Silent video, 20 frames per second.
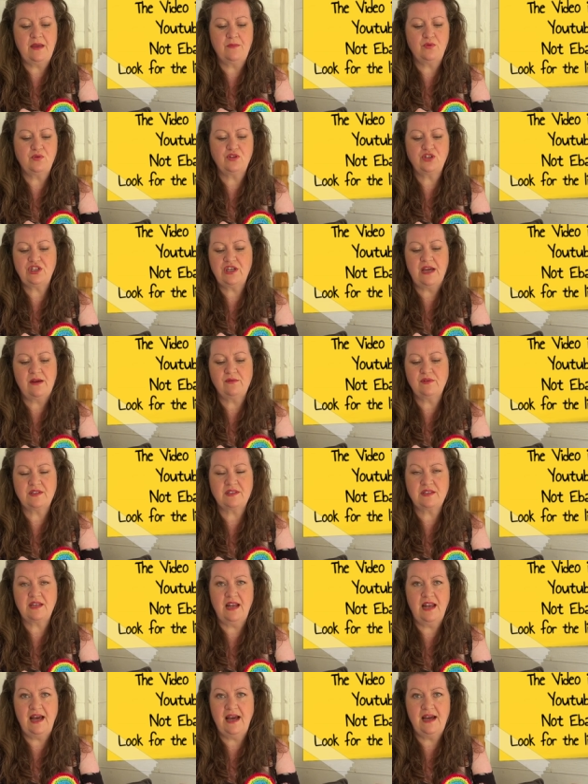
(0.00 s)
April
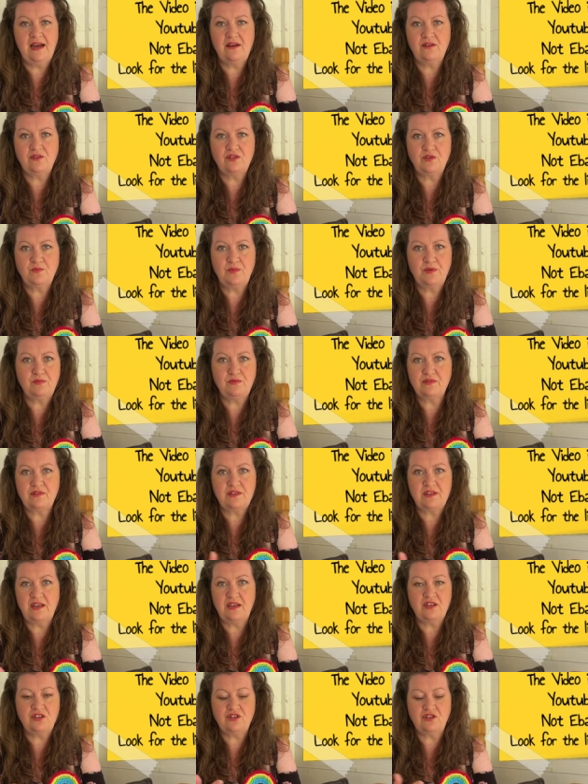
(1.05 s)
showers cloud bubble
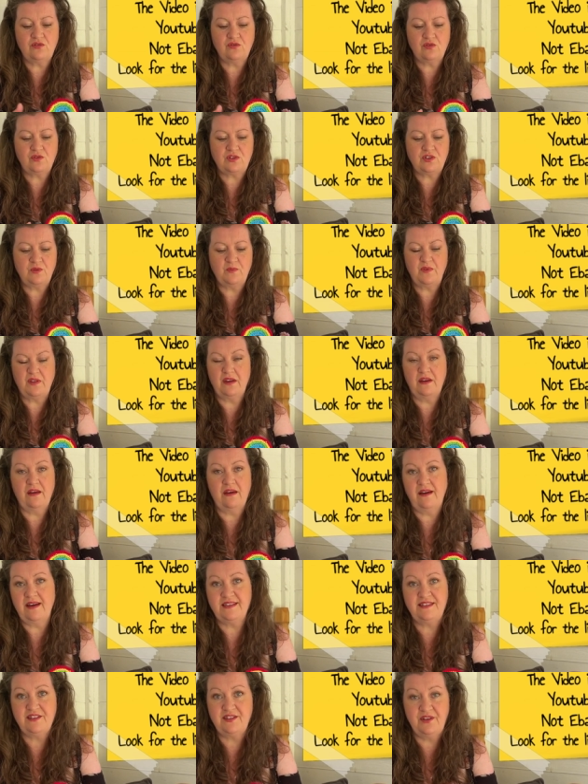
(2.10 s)
stitch or something
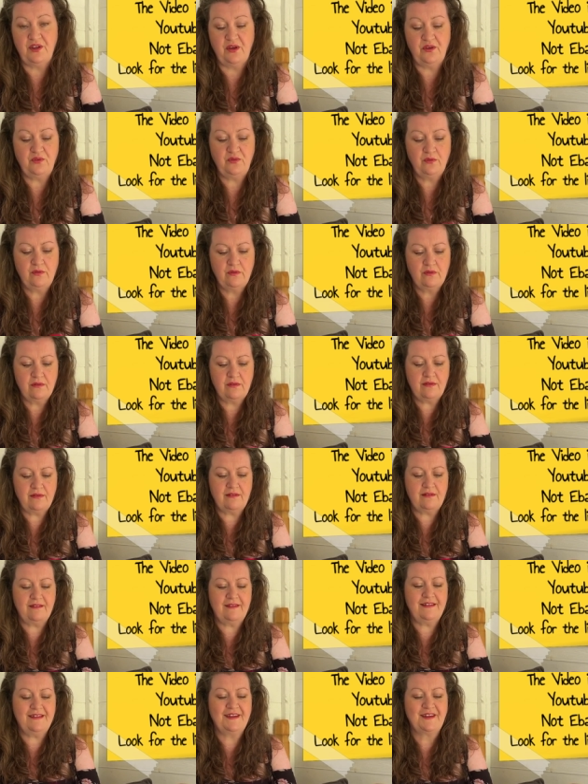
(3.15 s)
I don't
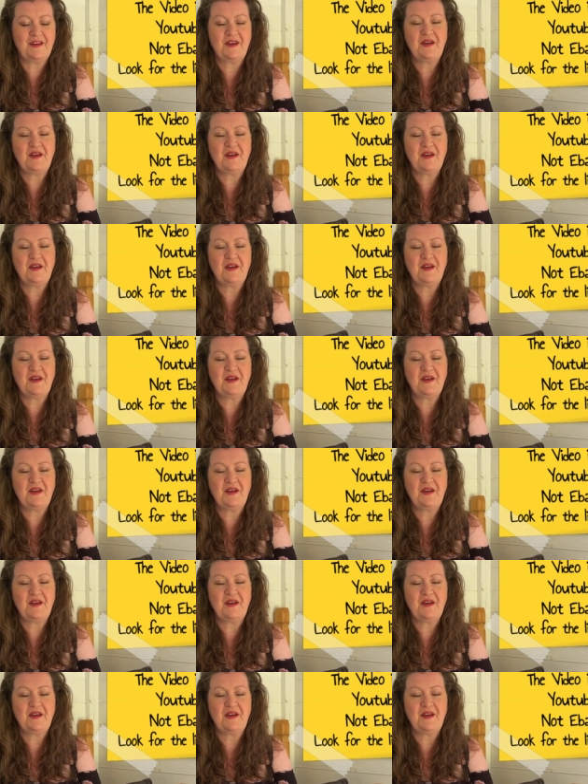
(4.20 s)
know